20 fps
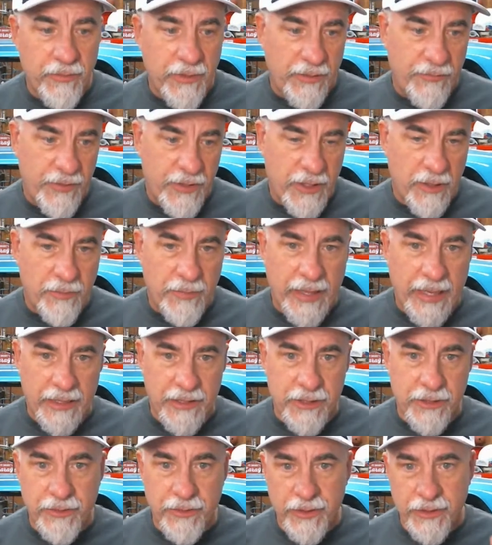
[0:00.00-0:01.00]
Whenever you come
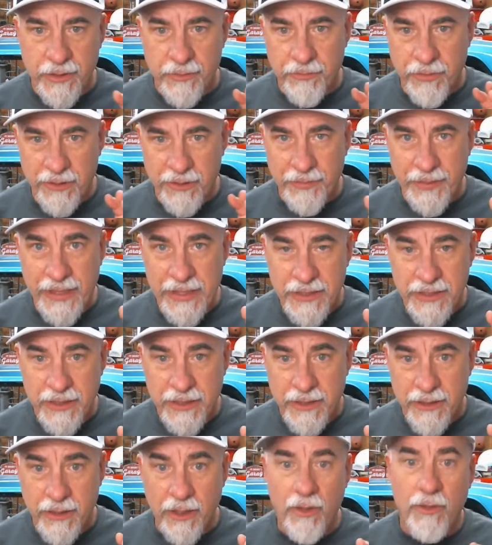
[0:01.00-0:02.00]
back to it, put the piece
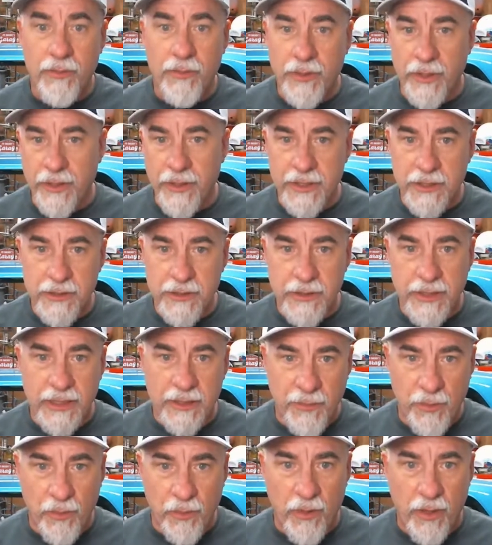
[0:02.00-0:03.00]
in. Oh, there it is.
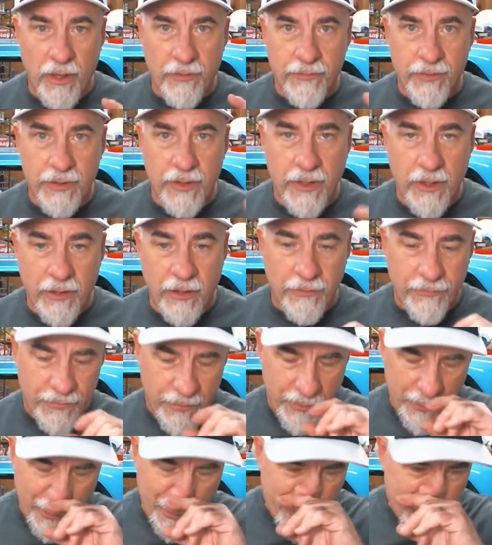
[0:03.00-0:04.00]
Take the bolt off or nut off.